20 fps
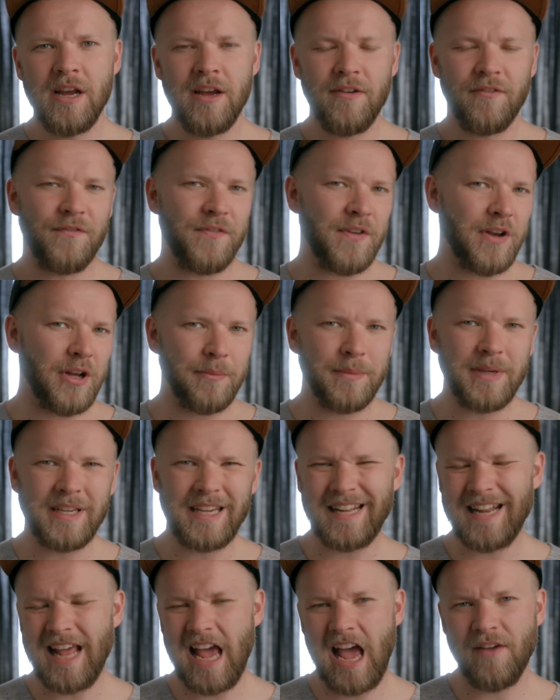
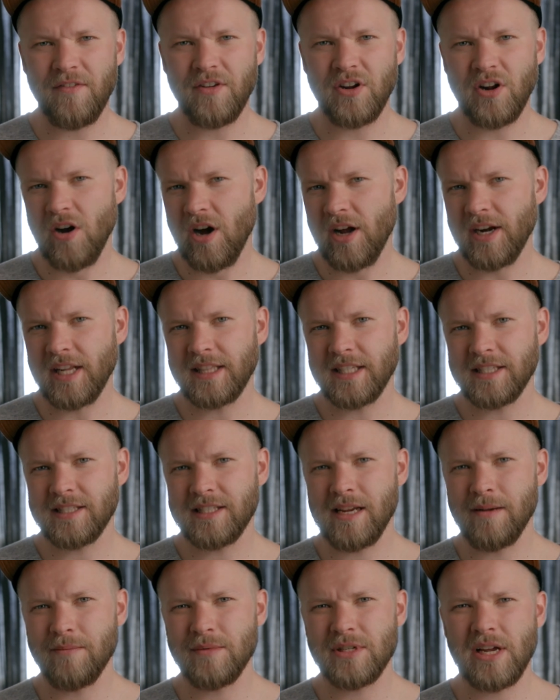filming and have it on at the
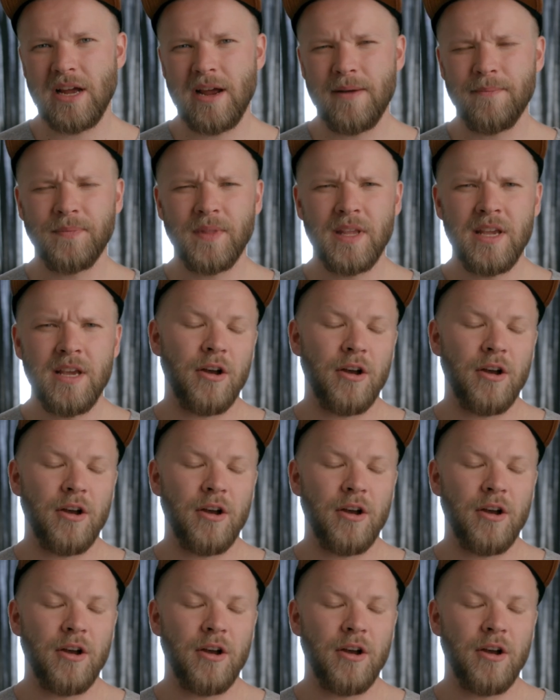same time.